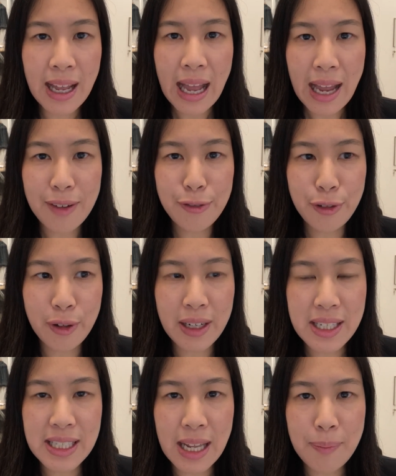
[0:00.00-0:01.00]
And for
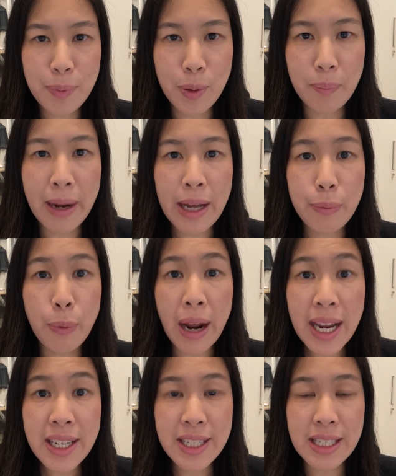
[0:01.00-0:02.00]
example, my
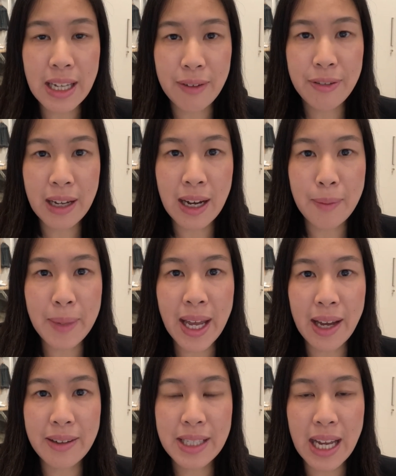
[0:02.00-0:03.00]
wages have come
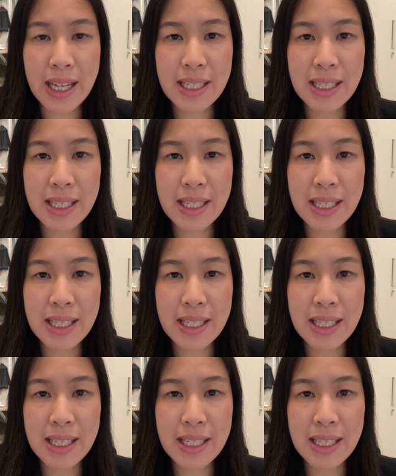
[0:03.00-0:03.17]
out as